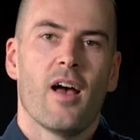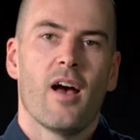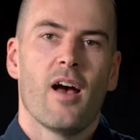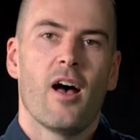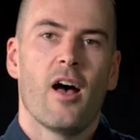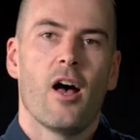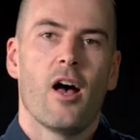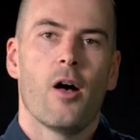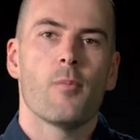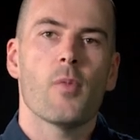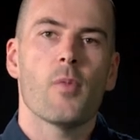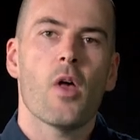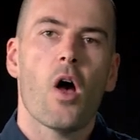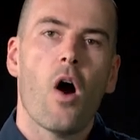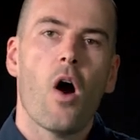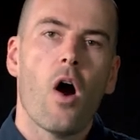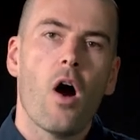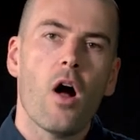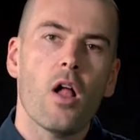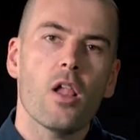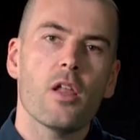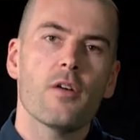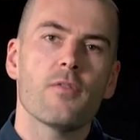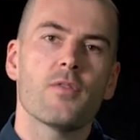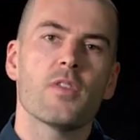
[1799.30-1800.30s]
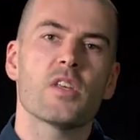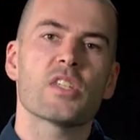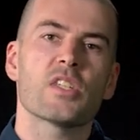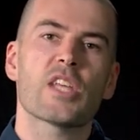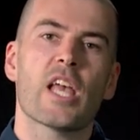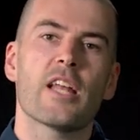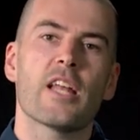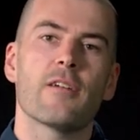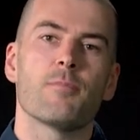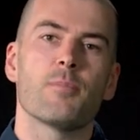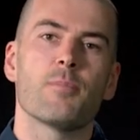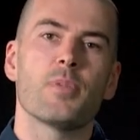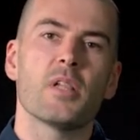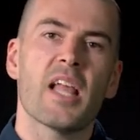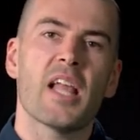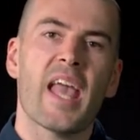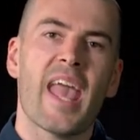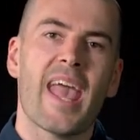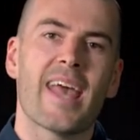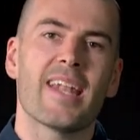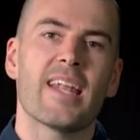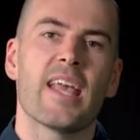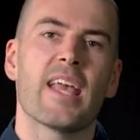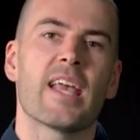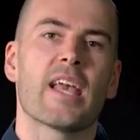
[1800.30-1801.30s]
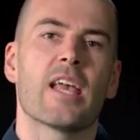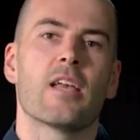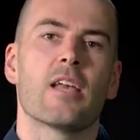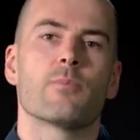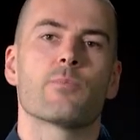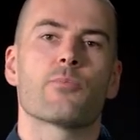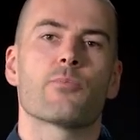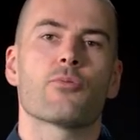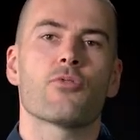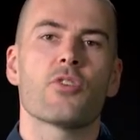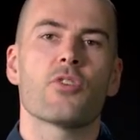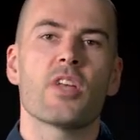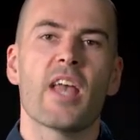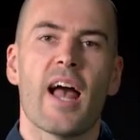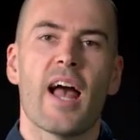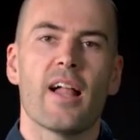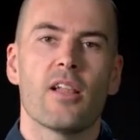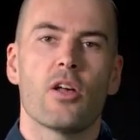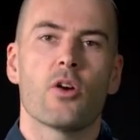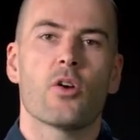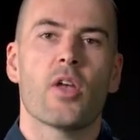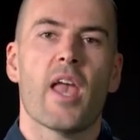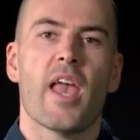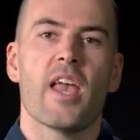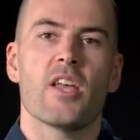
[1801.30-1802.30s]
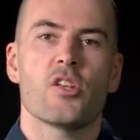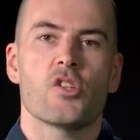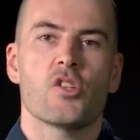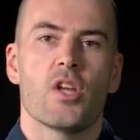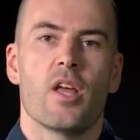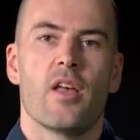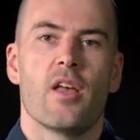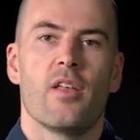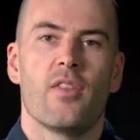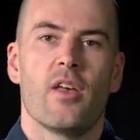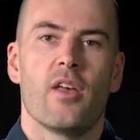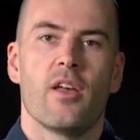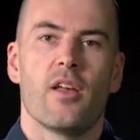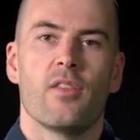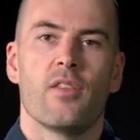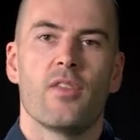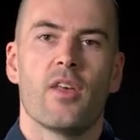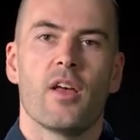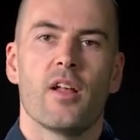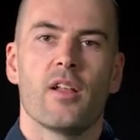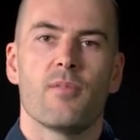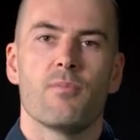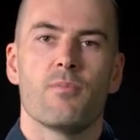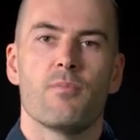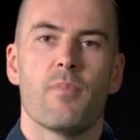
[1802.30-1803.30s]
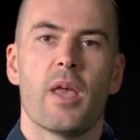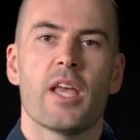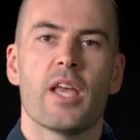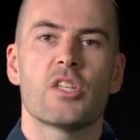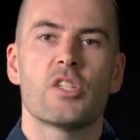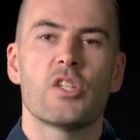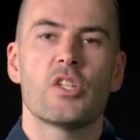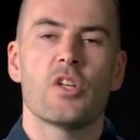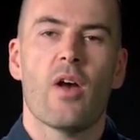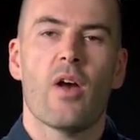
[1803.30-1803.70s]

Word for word: All of this kind of planning and pre-allocation that makes